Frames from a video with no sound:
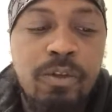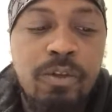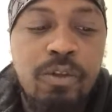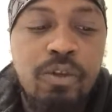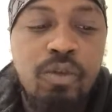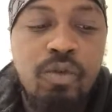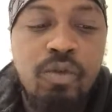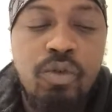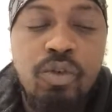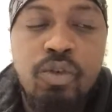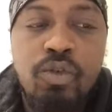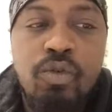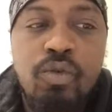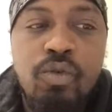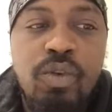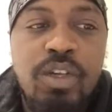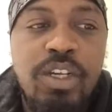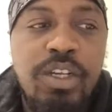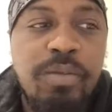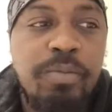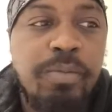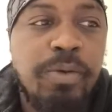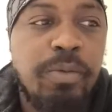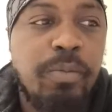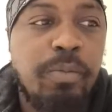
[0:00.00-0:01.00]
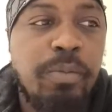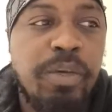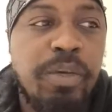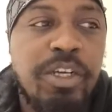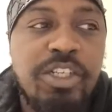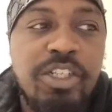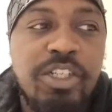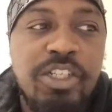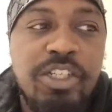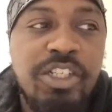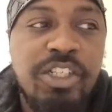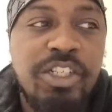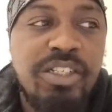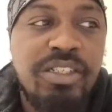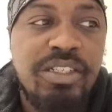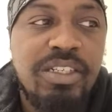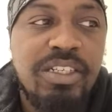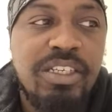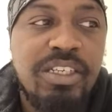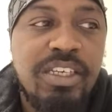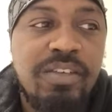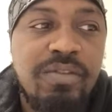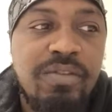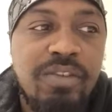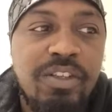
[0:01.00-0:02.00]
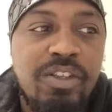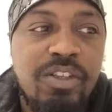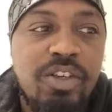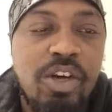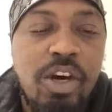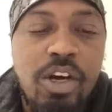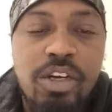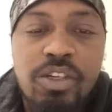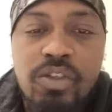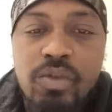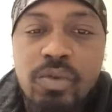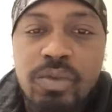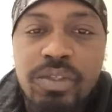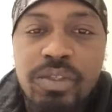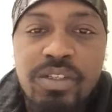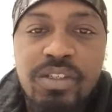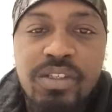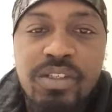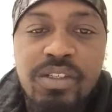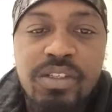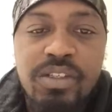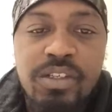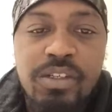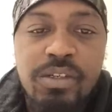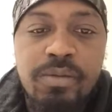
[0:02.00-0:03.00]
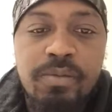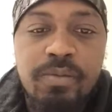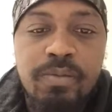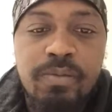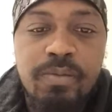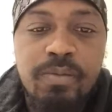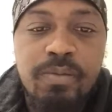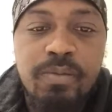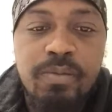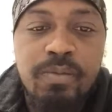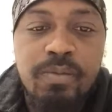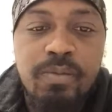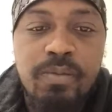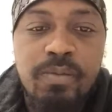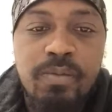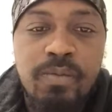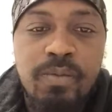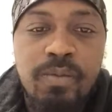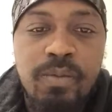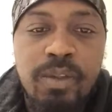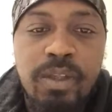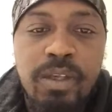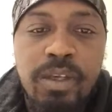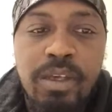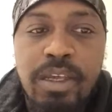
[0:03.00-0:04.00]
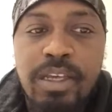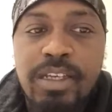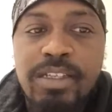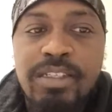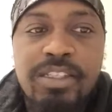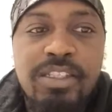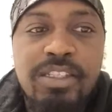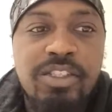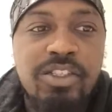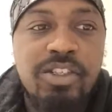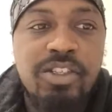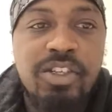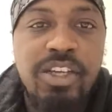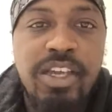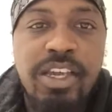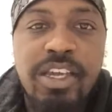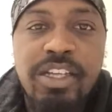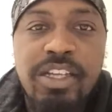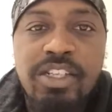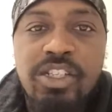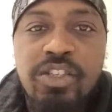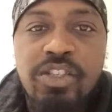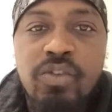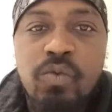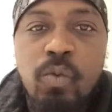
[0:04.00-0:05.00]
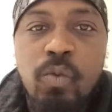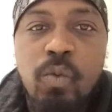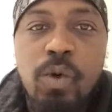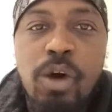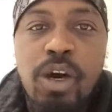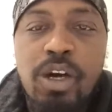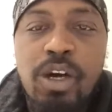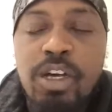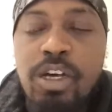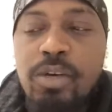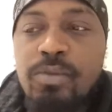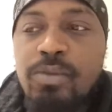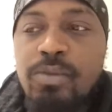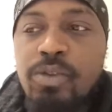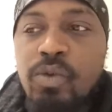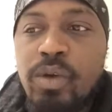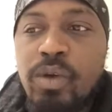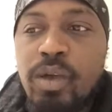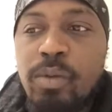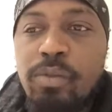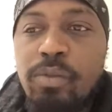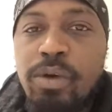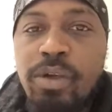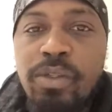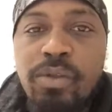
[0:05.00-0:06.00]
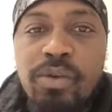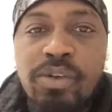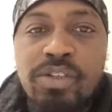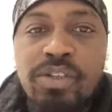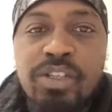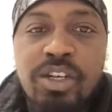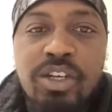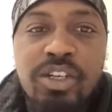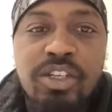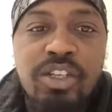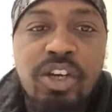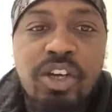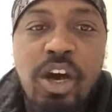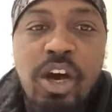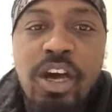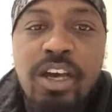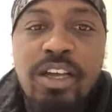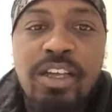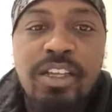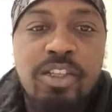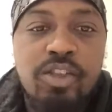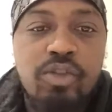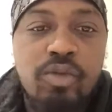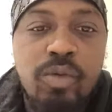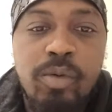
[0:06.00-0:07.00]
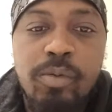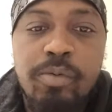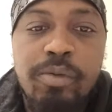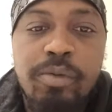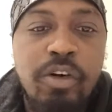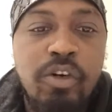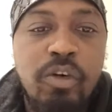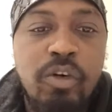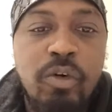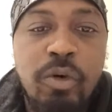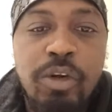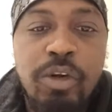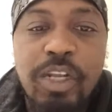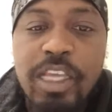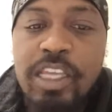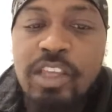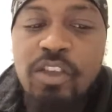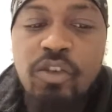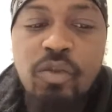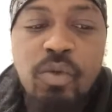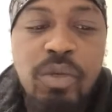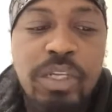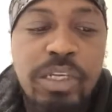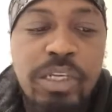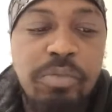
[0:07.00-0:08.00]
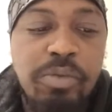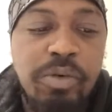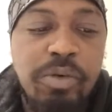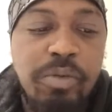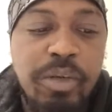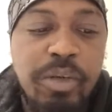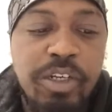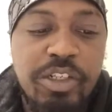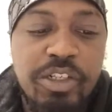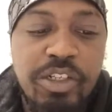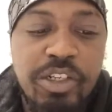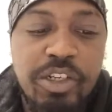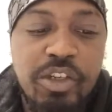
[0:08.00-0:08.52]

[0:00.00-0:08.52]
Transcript: You need permission just to even talk to a sister. A sister can't just walk up to a brother and start talking to him about courting. You need permission.